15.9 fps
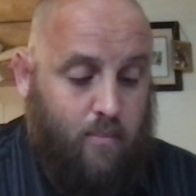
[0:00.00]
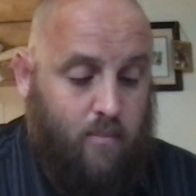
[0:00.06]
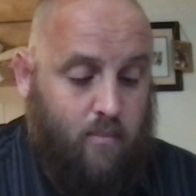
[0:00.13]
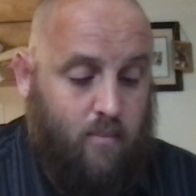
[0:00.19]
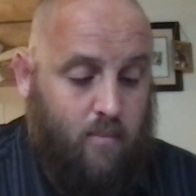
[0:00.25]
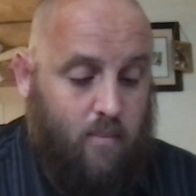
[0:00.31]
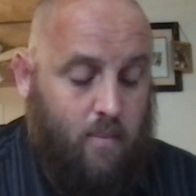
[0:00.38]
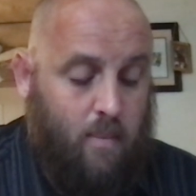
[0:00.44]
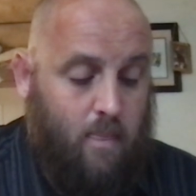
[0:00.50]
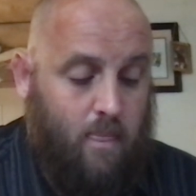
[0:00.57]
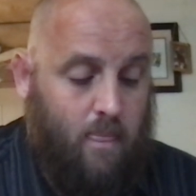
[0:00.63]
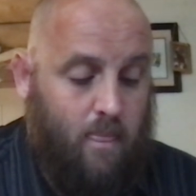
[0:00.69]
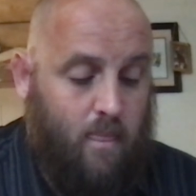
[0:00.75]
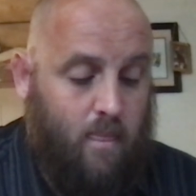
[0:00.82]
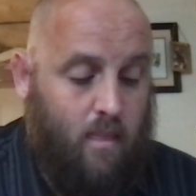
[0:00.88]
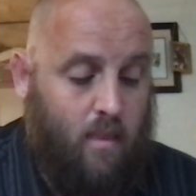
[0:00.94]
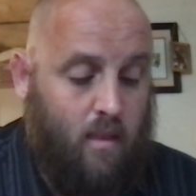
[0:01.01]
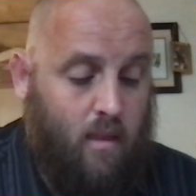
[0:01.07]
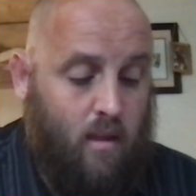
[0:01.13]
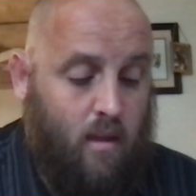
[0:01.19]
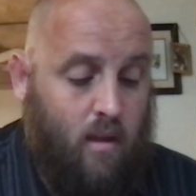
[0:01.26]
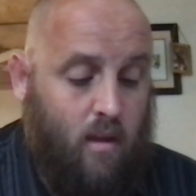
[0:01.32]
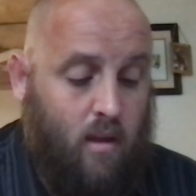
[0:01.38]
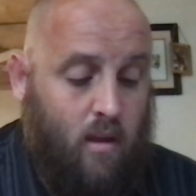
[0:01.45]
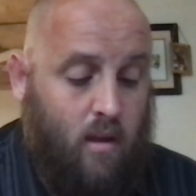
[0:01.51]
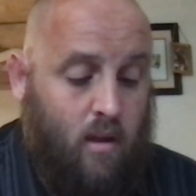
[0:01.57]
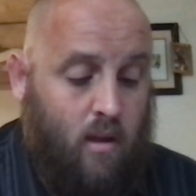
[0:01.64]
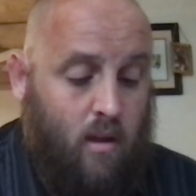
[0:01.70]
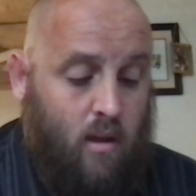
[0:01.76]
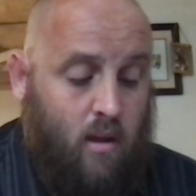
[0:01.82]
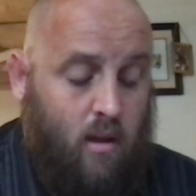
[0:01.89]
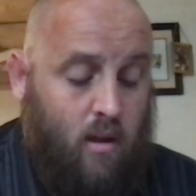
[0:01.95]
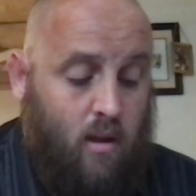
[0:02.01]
Nothing is said.